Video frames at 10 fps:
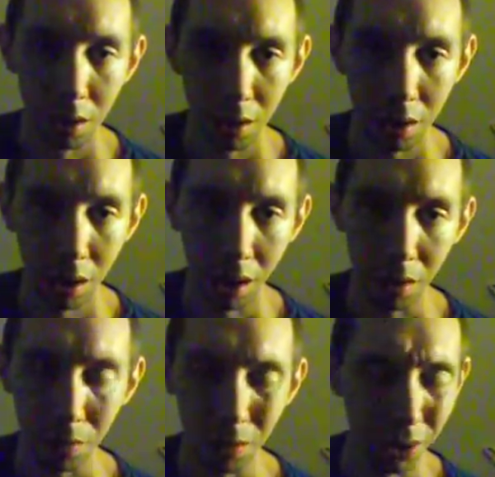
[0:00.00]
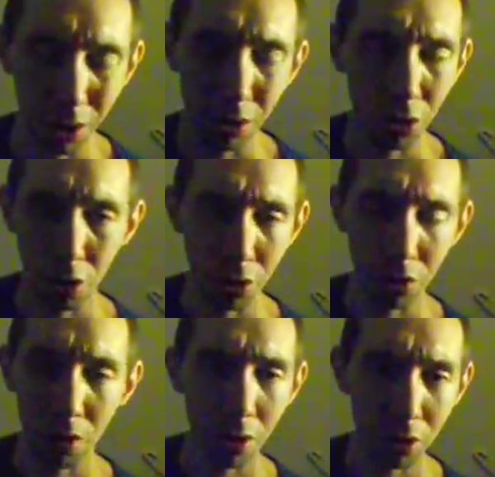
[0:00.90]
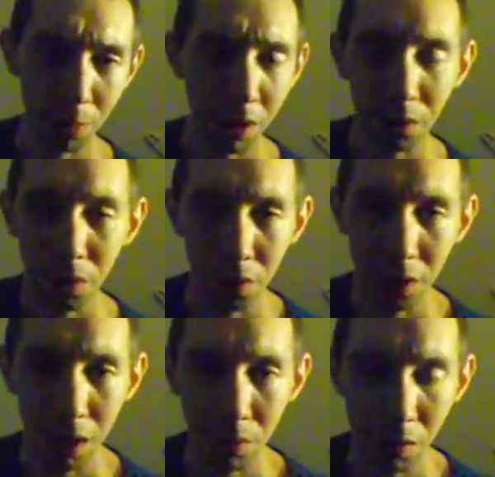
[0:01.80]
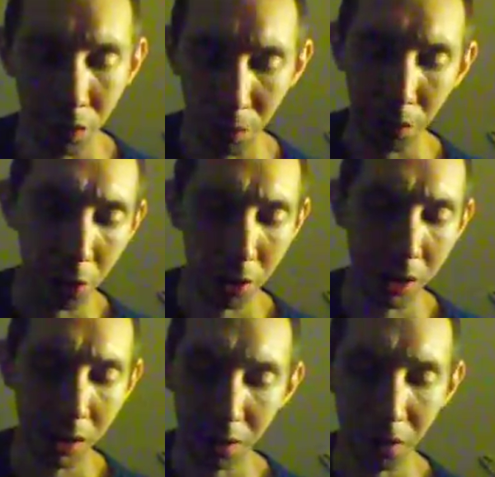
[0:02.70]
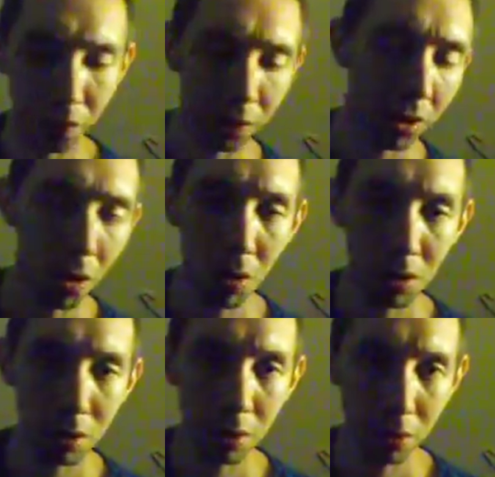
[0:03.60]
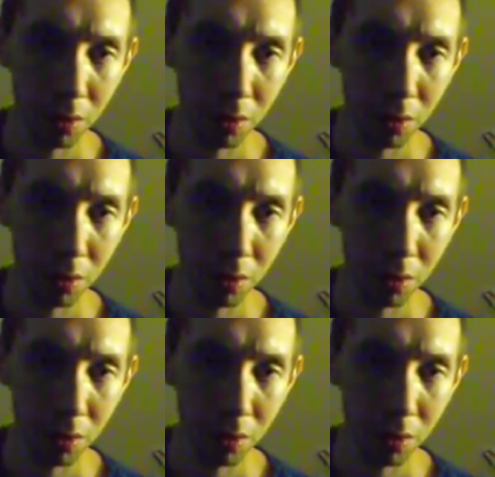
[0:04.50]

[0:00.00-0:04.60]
You're trying to charge me $50. It went from $30 to $50.